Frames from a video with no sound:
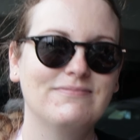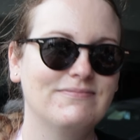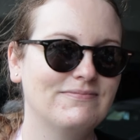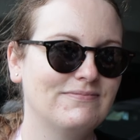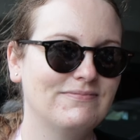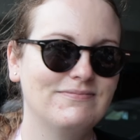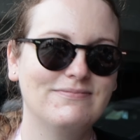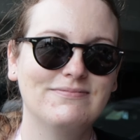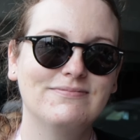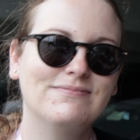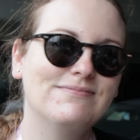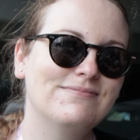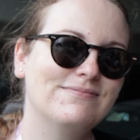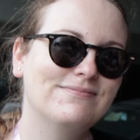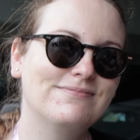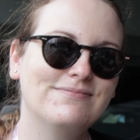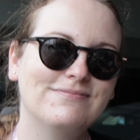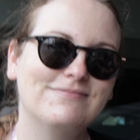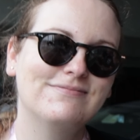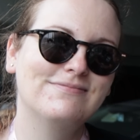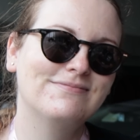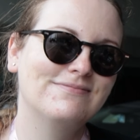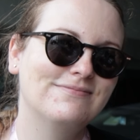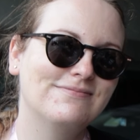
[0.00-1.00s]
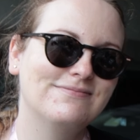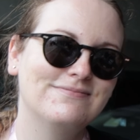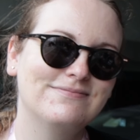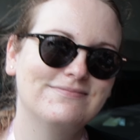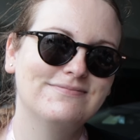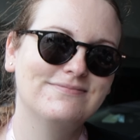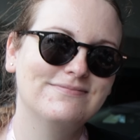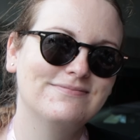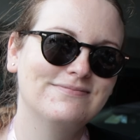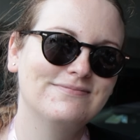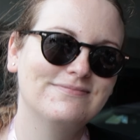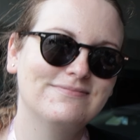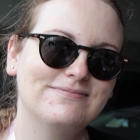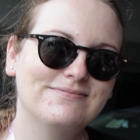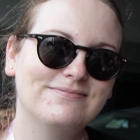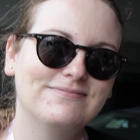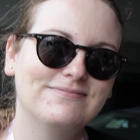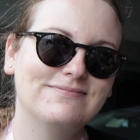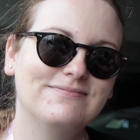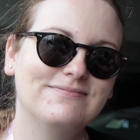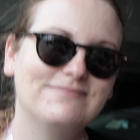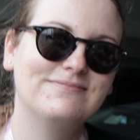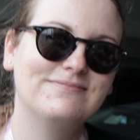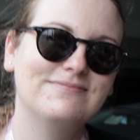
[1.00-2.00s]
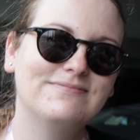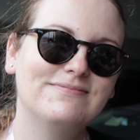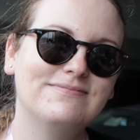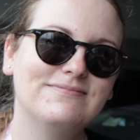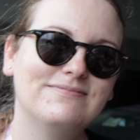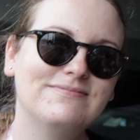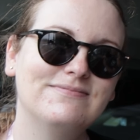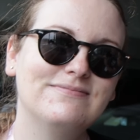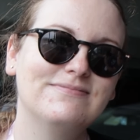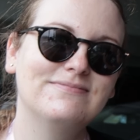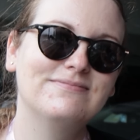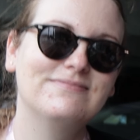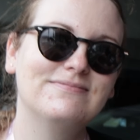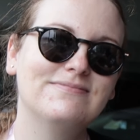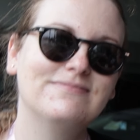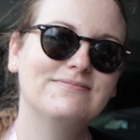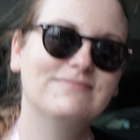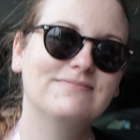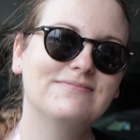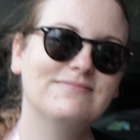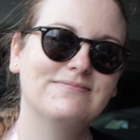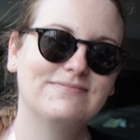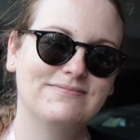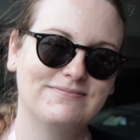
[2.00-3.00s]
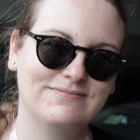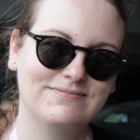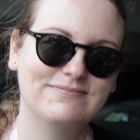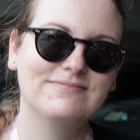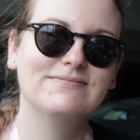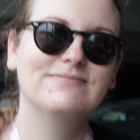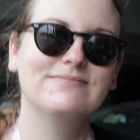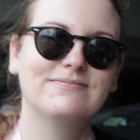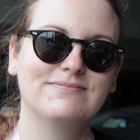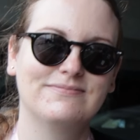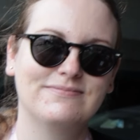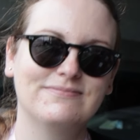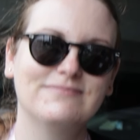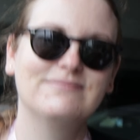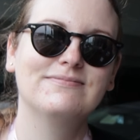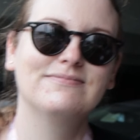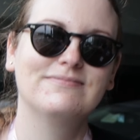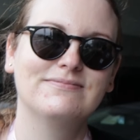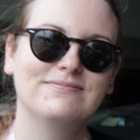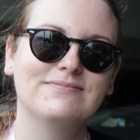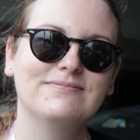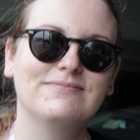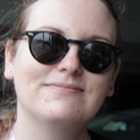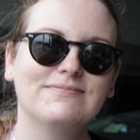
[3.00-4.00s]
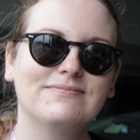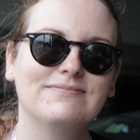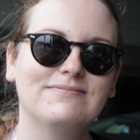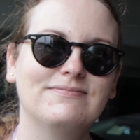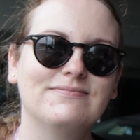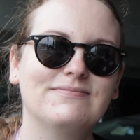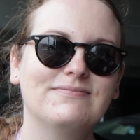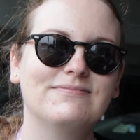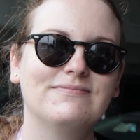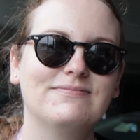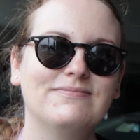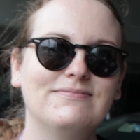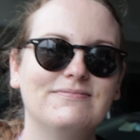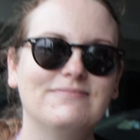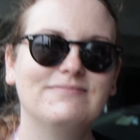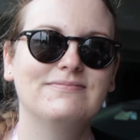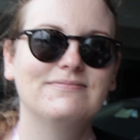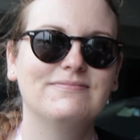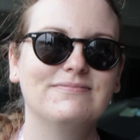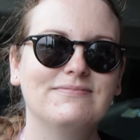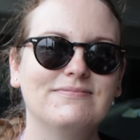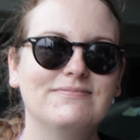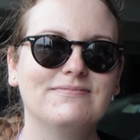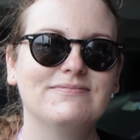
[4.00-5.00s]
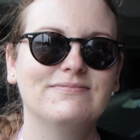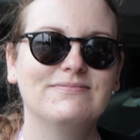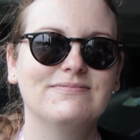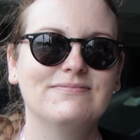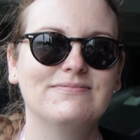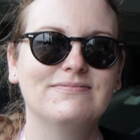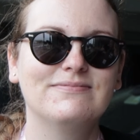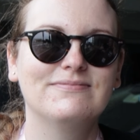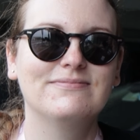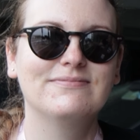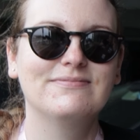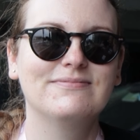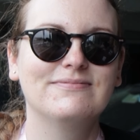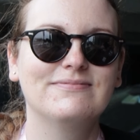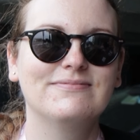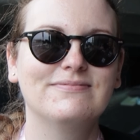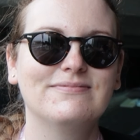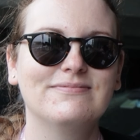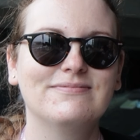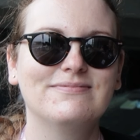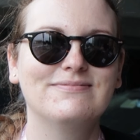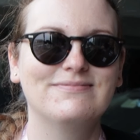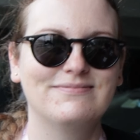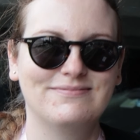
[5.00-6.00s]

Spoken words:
This person isn't speaking.